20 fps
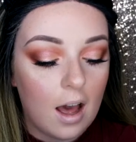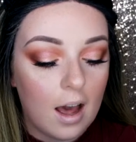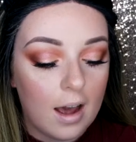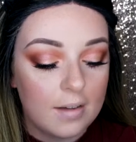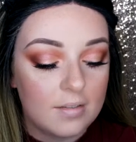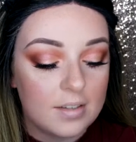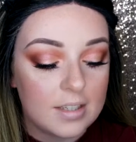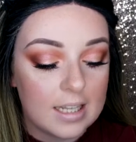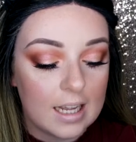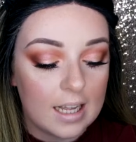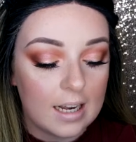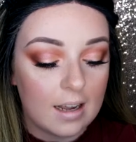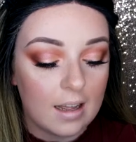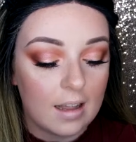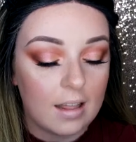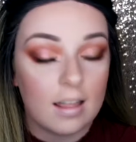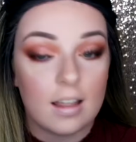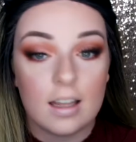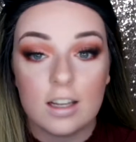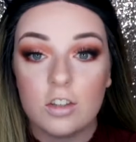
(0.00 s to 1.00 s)
I've seen
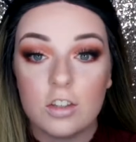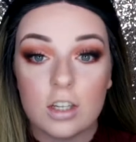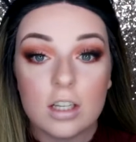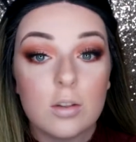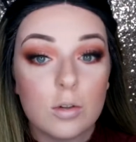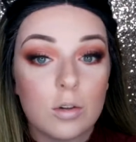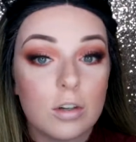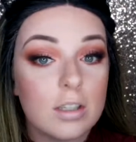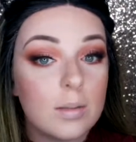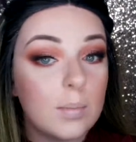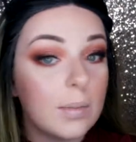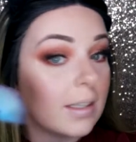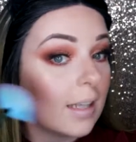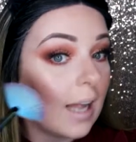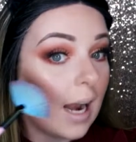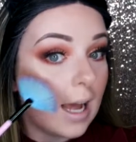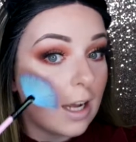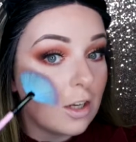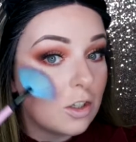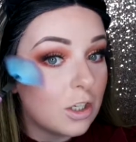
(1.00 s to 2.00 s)
this year's Christmas
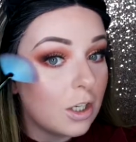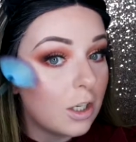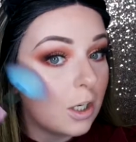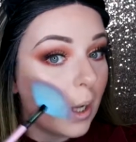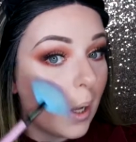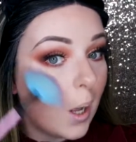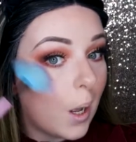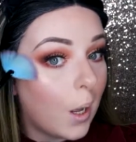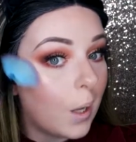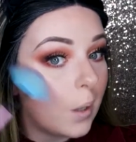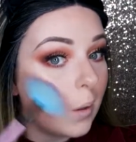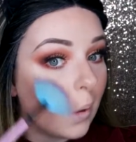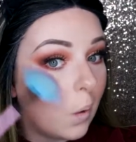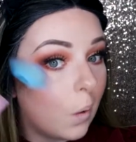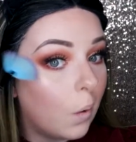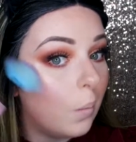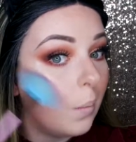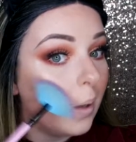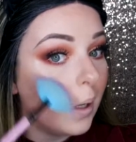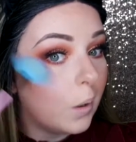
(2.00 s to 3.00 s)
collection and
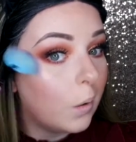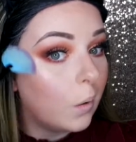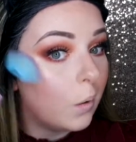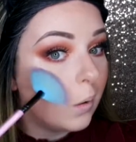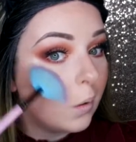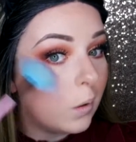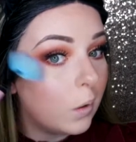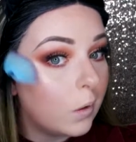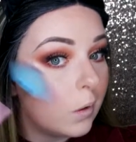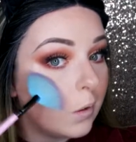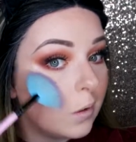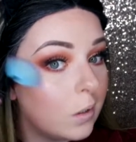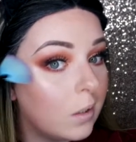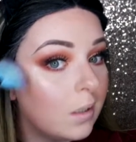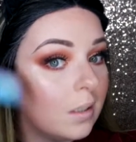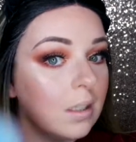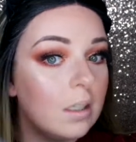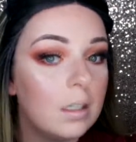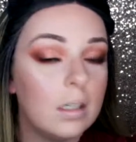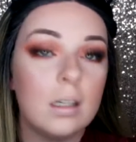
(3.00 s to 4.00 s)
oh my god,
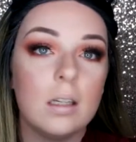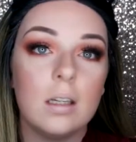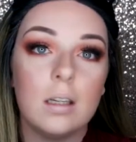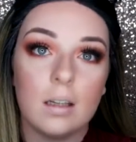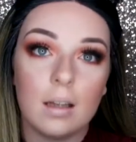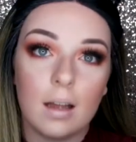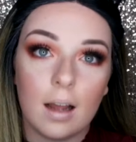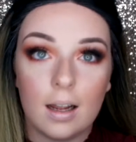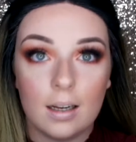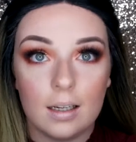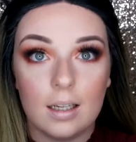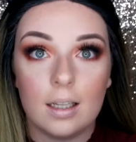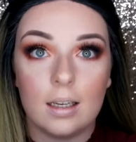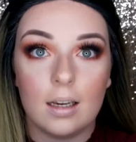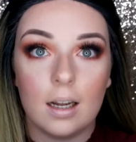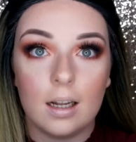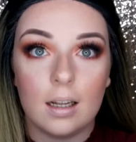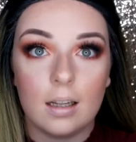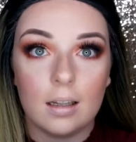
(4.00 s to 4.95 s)
I need it.